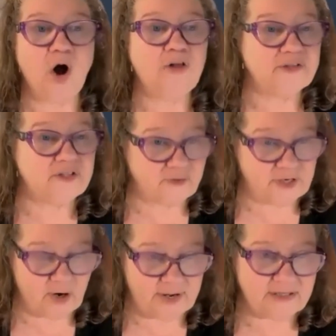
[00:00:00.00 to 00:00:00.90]
in all the
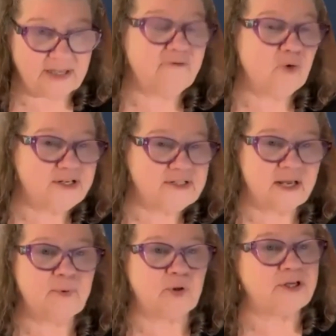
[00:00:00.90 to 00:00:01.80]
different areas. Like, for
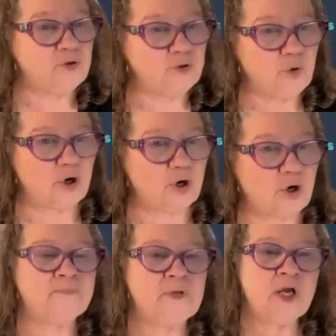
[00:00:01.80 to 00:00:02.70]
example, in New
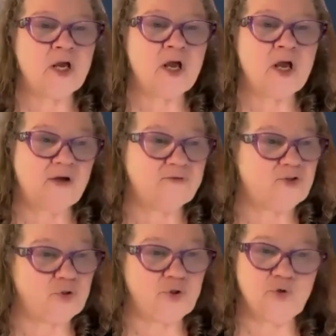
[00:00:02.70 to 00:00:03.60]
York,
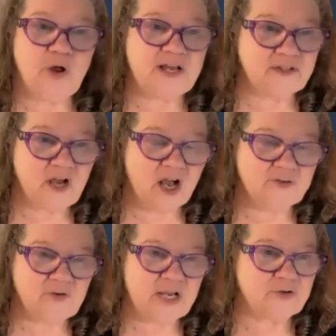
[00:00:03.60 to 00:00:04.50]
do you write the
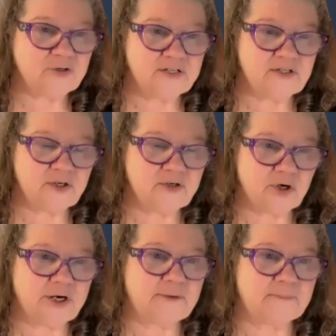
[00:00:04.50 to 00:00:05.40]
contract or does an
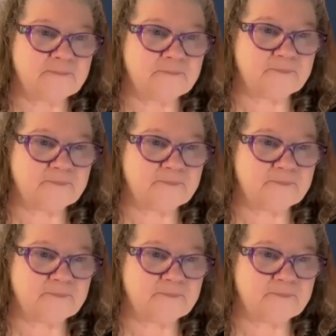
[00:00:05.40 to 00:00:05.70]
attorney?